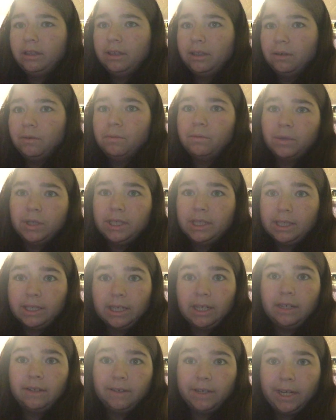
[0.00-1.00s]
the one
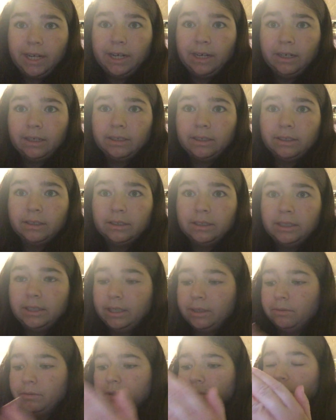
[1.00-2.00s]
set of characters.
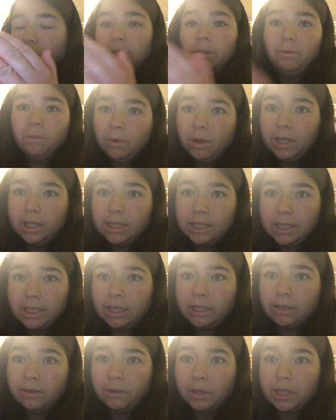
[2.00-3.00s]
There was only one
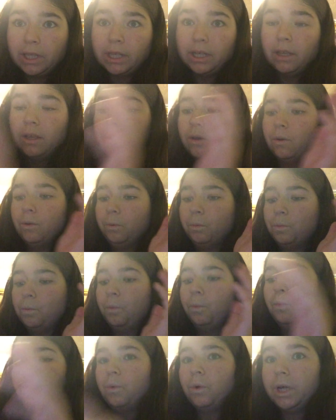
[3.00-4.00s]
Cinderella,
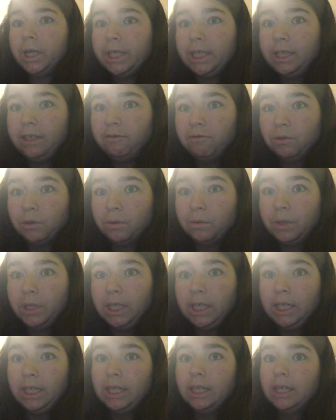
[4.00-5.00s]
one Evil
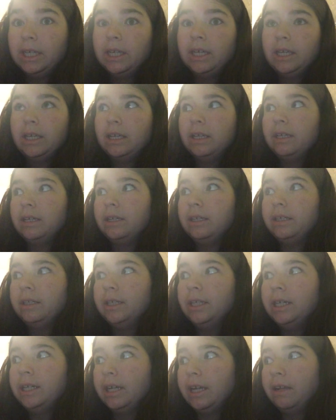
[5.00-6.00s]
Queen.
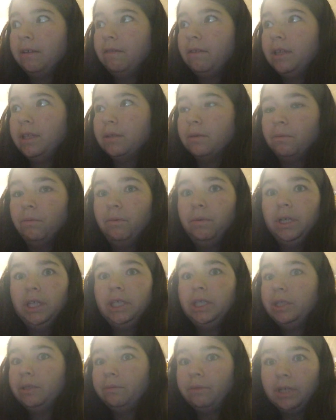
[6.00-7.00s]
You didn't have this
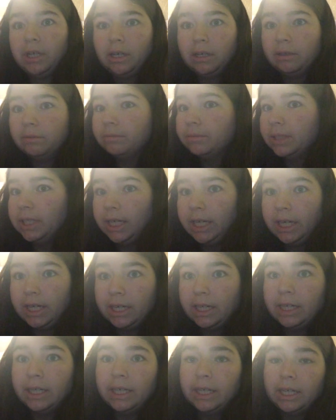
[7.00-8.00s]
Wish Realm
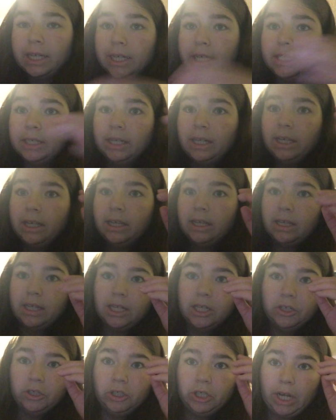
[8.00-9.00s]
thing, and
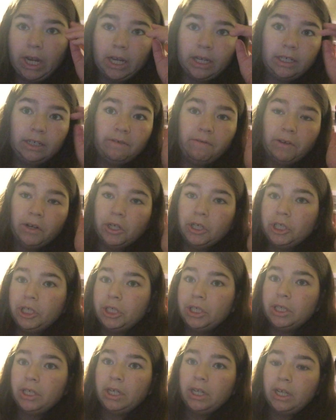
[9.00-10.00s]
Enchanted
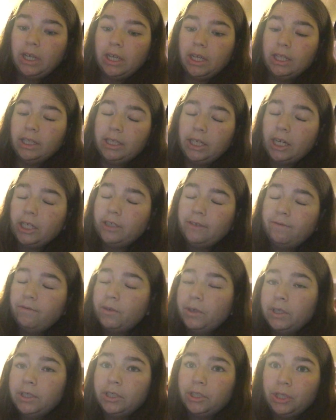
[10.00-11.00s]
version, Enchanted
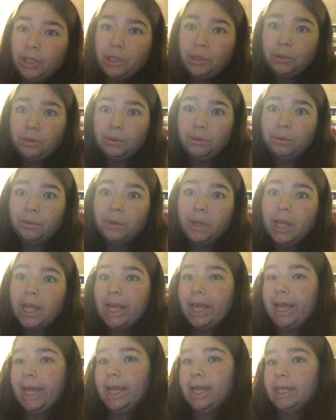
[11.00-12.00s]
Forest 2,
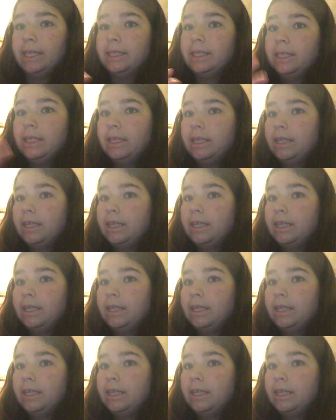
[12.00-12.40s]
and